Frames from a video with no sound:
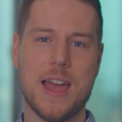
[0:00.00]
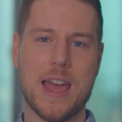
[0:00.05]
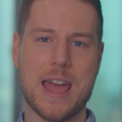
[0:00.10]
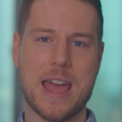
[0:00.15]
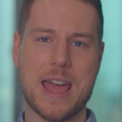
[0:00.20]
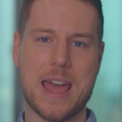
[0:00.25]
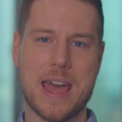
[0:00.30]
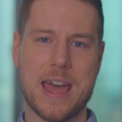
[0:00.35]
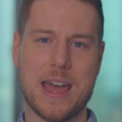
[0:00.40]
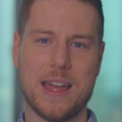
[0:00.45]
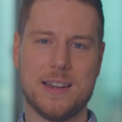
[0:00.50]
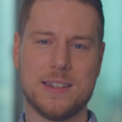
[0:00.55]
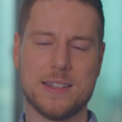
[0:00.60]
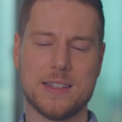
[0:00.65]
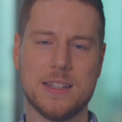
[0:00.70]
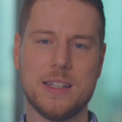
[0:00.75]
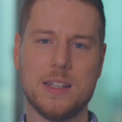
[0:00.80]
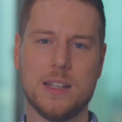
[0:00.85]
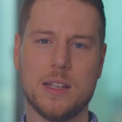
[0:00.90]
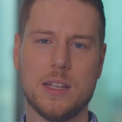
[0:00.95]

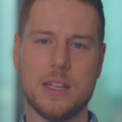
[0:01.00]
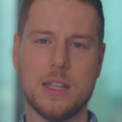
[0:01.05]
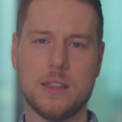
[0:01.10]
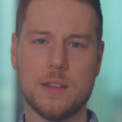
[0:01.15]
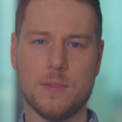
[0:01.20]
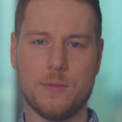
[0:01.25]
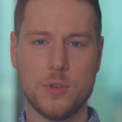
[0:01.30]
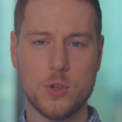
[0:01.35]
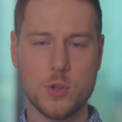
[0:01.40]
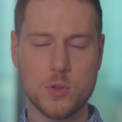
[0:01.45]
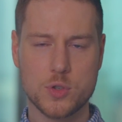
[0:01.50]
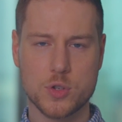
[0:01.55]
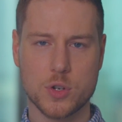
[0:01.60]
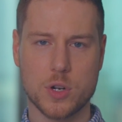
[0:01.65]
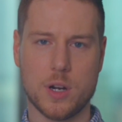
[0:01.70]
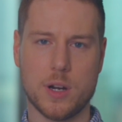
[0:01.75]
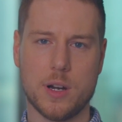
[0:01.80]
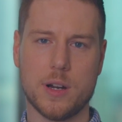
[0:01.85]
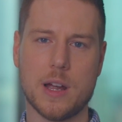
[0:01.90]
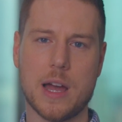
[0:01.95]
and in the
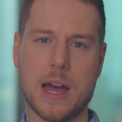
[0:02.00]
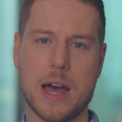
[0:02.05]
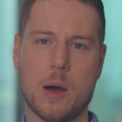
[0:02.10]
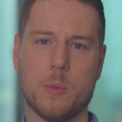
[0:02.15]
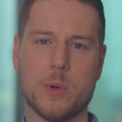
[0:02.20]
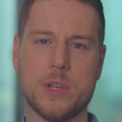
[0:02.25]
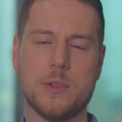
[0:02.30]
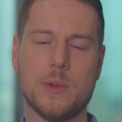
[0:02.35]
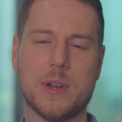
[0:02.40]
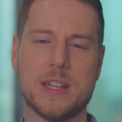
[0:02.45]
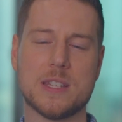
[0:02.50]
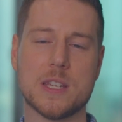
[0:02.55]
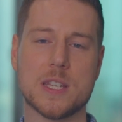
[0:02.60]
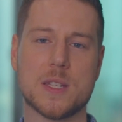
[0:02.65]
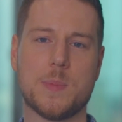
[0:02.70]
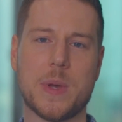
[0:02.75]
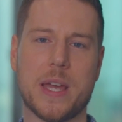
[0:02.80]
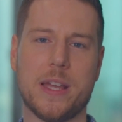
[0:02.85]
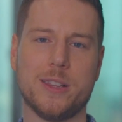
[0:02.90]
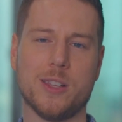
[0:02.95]
future, we do
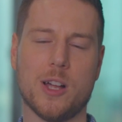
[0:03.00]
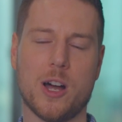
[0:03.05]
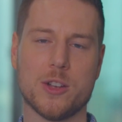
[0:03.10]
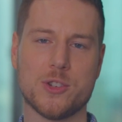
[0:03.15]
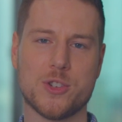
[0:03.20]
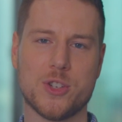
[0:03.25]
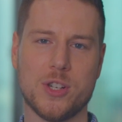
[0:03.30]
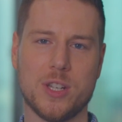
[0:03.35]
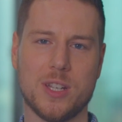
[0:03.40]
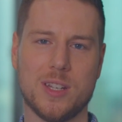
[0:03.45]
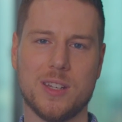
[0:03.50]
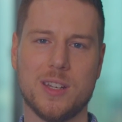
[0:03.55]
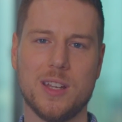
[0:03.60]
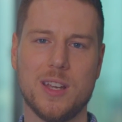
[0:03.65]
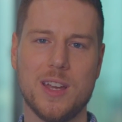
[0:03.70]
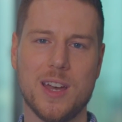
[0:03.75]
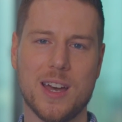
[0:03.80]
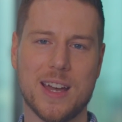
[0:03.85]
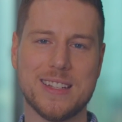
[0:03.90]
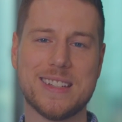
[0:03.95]
anticipate launching
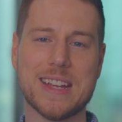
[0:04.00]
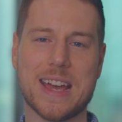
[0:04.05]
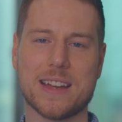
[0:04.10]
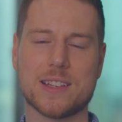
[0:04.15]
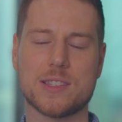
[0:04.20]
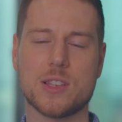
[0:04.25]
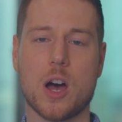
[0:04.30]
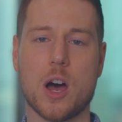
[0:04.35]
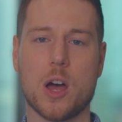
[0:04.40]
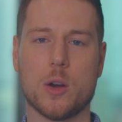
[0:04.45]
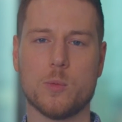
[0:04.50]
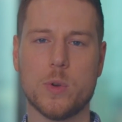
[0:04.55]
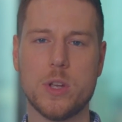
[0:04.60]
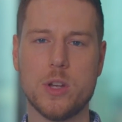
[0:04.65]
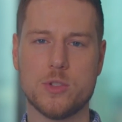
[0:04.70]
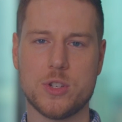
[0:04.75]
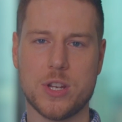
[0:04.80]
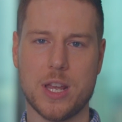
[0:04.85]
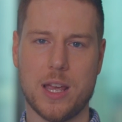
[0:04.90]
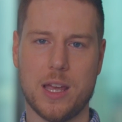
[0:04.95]
a DEX on
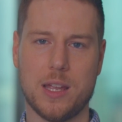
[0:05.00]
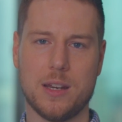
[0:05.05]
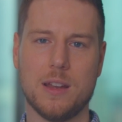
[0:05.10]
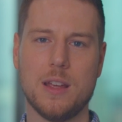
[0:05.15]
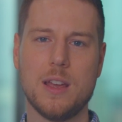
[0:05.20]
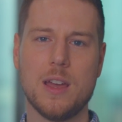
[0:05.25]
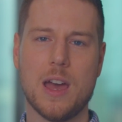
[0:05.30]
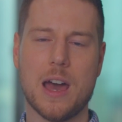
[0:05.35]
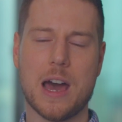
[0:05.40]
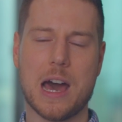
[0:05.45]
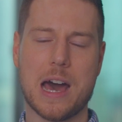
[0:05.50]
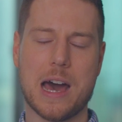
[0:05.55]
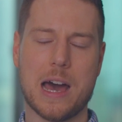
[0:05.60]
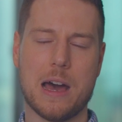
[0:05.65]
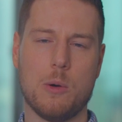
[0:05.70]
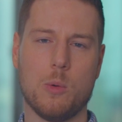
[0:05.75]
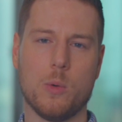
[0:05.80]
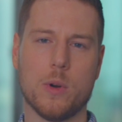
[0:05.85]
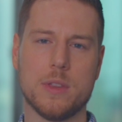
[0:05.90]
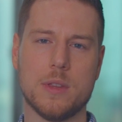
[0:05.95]
RioChain.
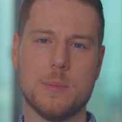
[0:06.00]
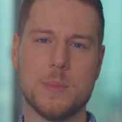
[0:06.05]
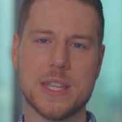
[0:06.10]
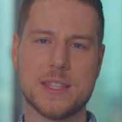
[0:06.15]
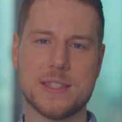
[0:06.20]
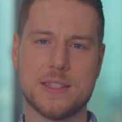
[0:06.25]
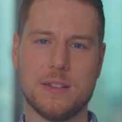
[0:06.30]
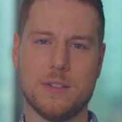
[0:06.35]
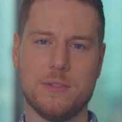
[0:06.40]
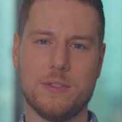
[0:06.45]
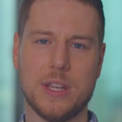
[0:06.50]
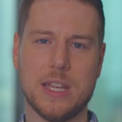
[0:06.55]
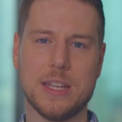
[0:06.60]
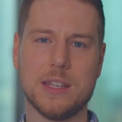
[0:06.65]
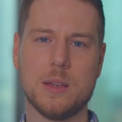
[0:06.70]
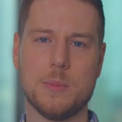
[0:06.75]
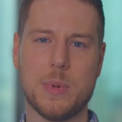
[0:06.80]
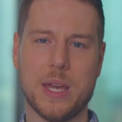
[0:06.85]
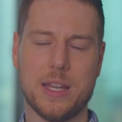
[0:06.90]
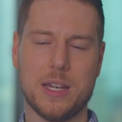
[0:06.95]
We're in the midst of
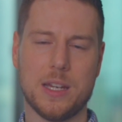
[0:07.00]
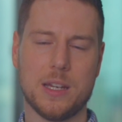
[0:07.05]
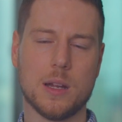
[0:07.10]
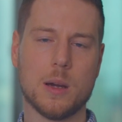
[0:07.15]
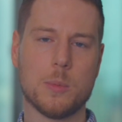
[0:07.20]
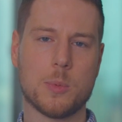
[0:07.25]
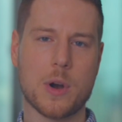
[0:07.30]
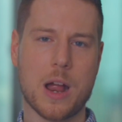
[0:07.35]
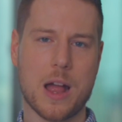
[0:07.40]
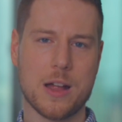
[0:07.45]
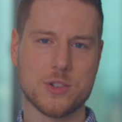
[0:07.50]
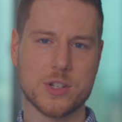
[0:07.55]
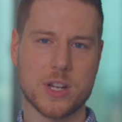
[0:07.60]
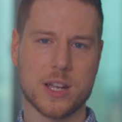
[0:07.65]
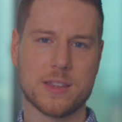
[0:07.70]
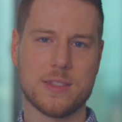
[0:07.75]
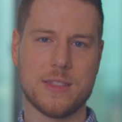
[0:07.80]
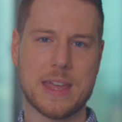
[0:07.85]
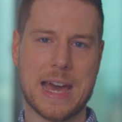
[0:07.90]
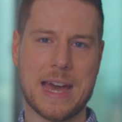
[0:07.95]
incubating a
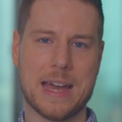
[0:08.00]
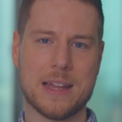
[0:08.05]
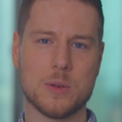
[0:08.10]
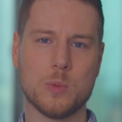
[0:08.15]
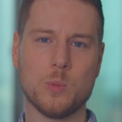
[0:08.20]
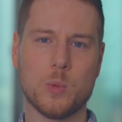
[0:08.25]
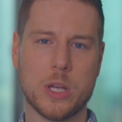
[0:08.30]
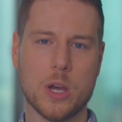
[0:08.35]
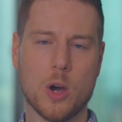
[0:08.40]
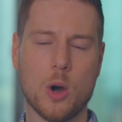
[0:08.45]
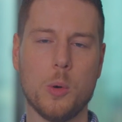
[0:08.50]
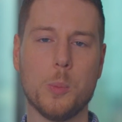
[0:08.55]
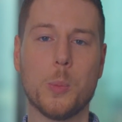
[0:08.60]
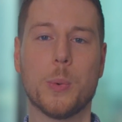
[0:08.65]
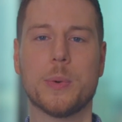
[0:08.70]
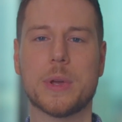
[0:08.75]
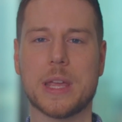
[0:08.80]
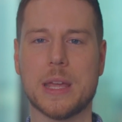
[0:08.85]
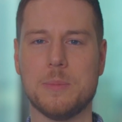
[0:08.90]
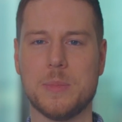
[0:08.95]
project that we hope
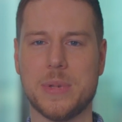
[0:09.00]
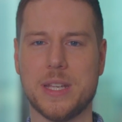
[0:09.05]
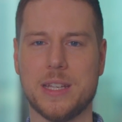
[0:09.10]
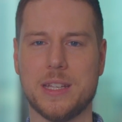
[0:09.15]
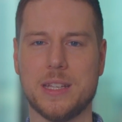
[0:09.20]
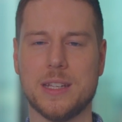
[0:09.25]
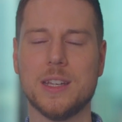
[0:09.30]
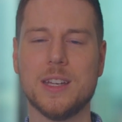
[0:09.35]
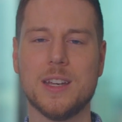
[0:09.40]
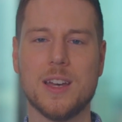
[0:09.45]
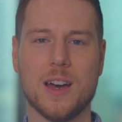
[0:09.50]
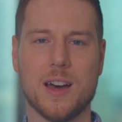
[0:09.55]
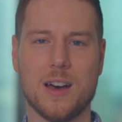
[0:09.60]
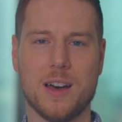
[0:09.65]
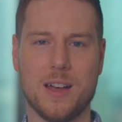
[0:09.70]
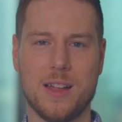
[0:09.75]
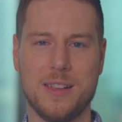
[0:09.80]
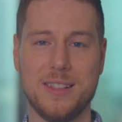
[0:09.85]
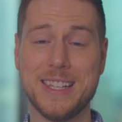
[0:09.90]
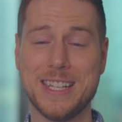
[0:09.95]
can be
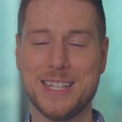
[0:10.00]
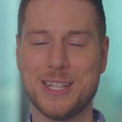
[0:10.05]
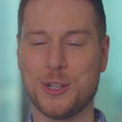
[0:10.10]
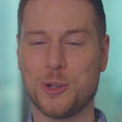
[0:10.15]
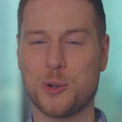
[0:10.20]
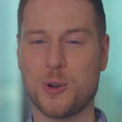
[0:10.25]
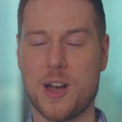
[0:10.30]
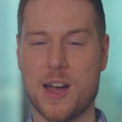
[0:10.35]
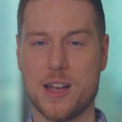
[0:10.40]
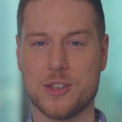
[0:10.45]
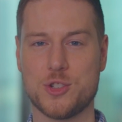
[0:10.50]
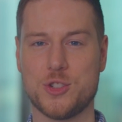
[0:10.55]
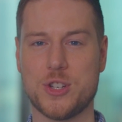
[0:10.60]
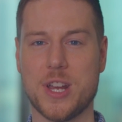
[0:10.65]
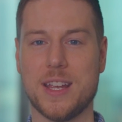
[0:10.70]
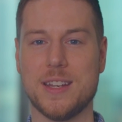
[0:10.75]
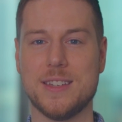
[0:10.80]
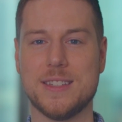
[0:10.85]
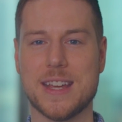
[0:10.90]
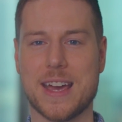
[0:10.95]
a leading
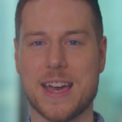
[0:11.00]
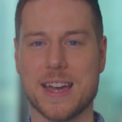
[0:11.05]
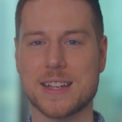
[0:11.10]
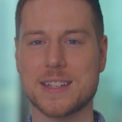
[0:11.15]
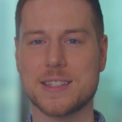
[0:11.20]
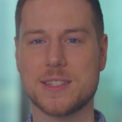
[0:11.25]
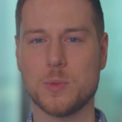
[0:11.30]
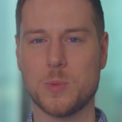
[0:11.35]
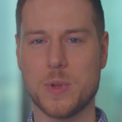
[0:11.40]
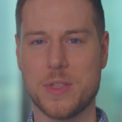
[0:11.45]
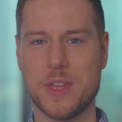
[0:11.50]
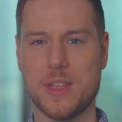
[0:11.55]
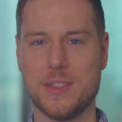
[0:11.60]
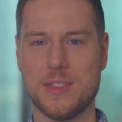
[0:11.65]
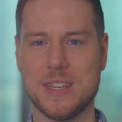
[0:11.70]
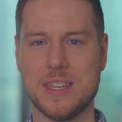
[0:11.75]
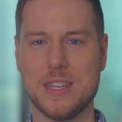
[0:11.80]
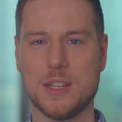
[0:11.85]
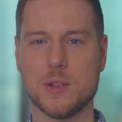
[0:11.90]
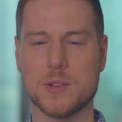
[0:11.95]
cross-chain DEX within
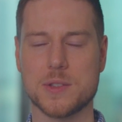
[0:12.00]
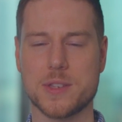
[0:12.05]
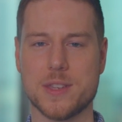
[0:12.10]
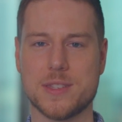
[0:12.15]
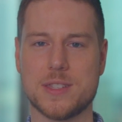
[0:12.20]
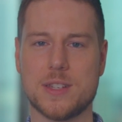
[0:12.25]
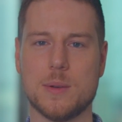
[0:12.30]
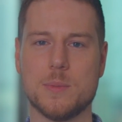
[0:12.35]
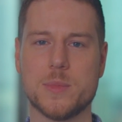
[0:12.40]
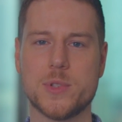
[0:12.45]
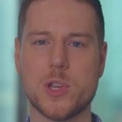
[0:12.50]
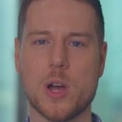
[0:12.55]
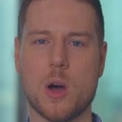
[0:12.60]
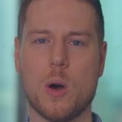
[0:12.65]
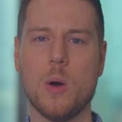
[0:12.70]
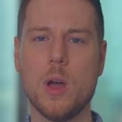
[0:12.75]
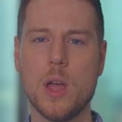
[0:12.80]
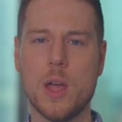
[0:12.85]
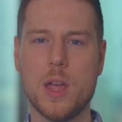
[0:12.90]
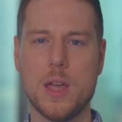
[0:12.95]
the ecosystem.
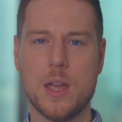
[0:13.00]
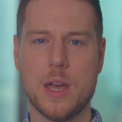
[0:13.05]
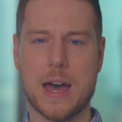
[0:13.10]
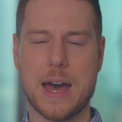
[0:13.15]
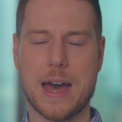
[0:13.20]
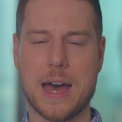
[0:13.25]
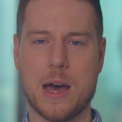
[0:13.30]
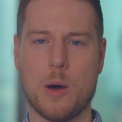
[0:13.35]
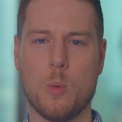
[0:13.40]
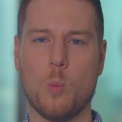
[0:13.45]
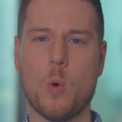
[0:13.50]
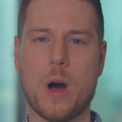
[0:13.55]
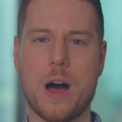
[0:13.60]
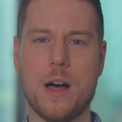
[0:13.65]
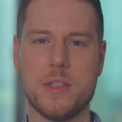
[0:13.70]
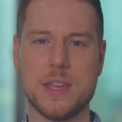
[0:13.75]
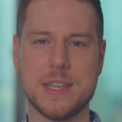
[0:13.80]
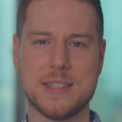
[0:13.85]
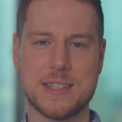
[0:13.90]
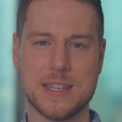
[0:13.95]
So
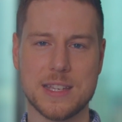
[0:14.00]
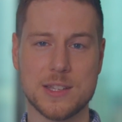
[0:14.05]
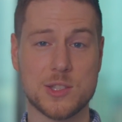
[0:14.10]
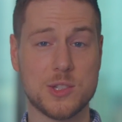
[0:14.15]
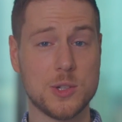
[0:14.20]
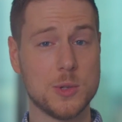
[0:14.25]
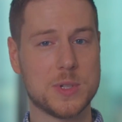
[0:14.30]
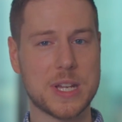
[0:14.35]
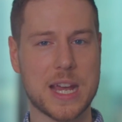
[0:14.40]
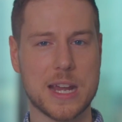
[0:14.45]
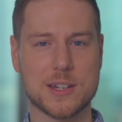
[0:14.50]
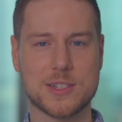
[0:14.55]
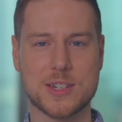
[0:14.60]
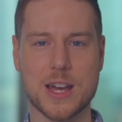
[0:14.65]
while these things do take